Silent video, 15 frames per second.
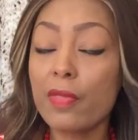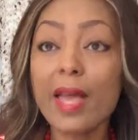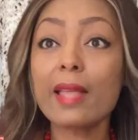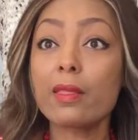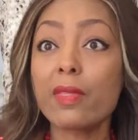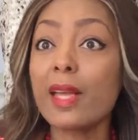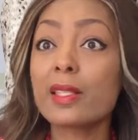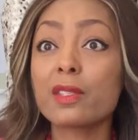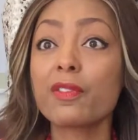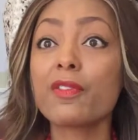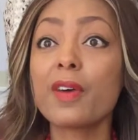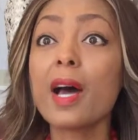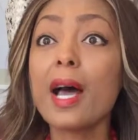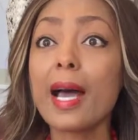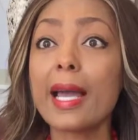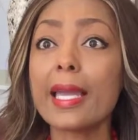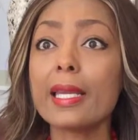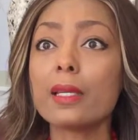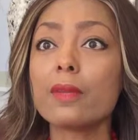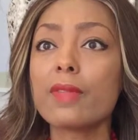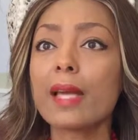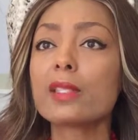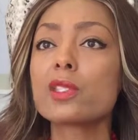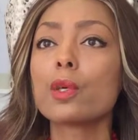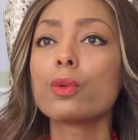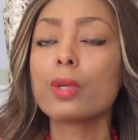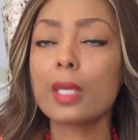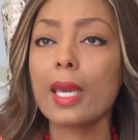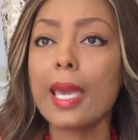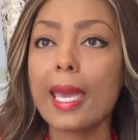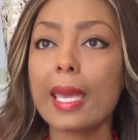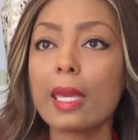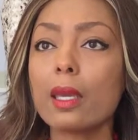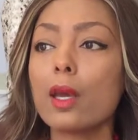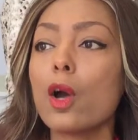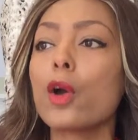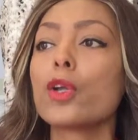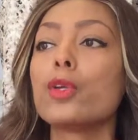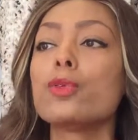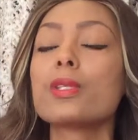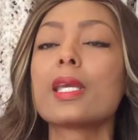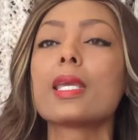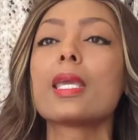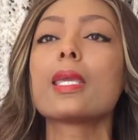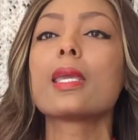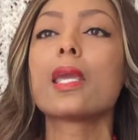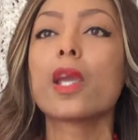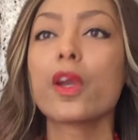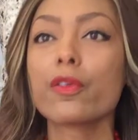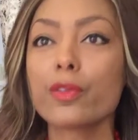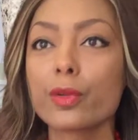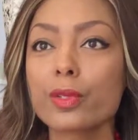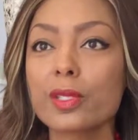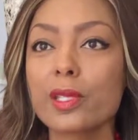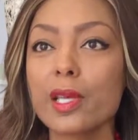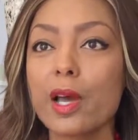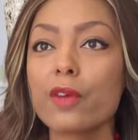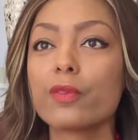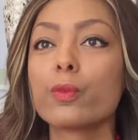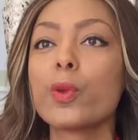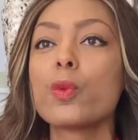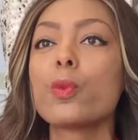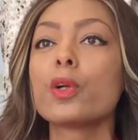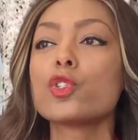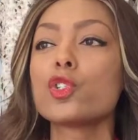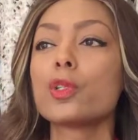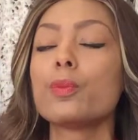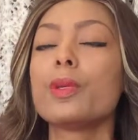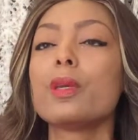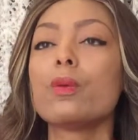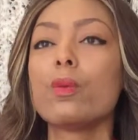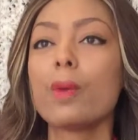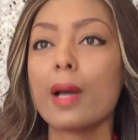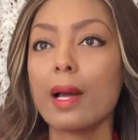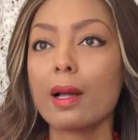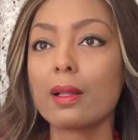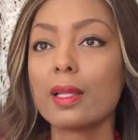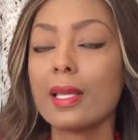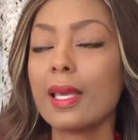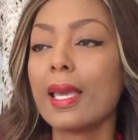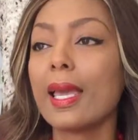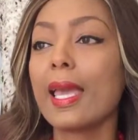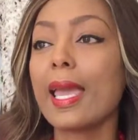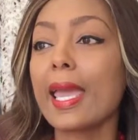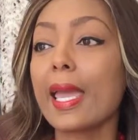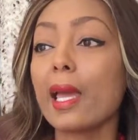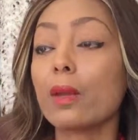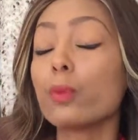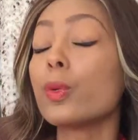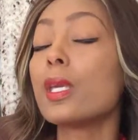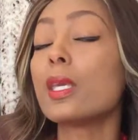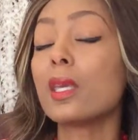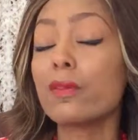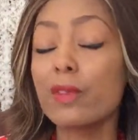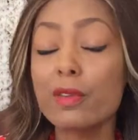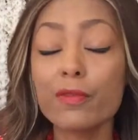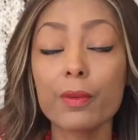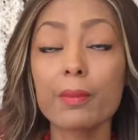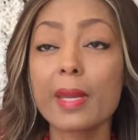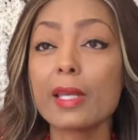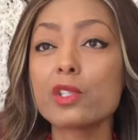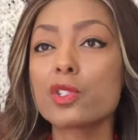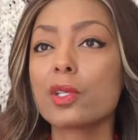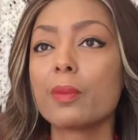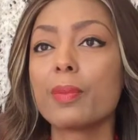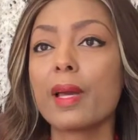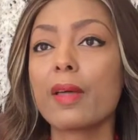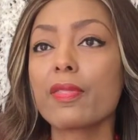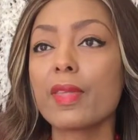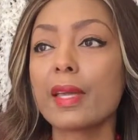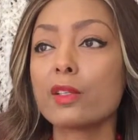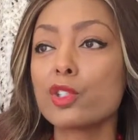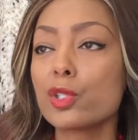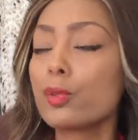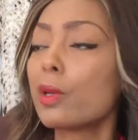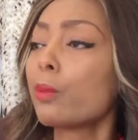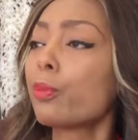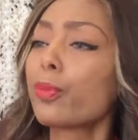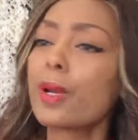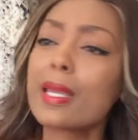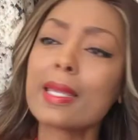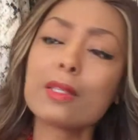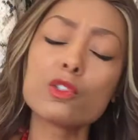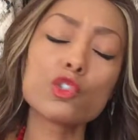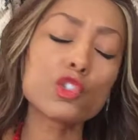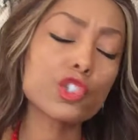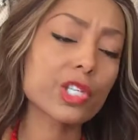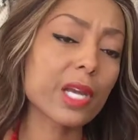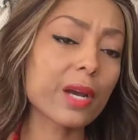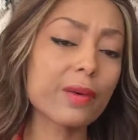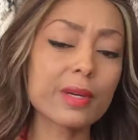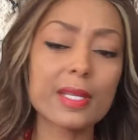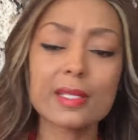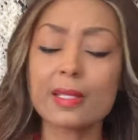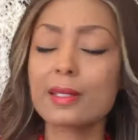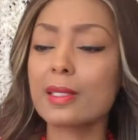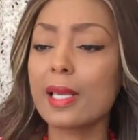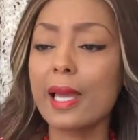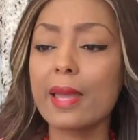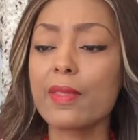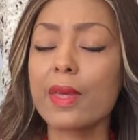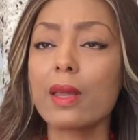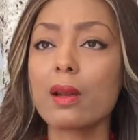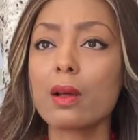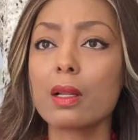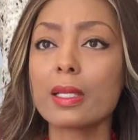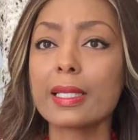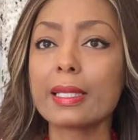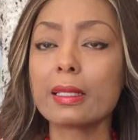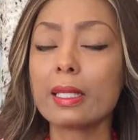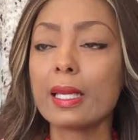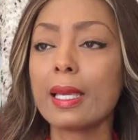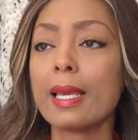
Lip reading: that's fine, that's okay. Are you taking care of yourself? We want you to be well, and we give information about that too, and bring in charities and tie that all in.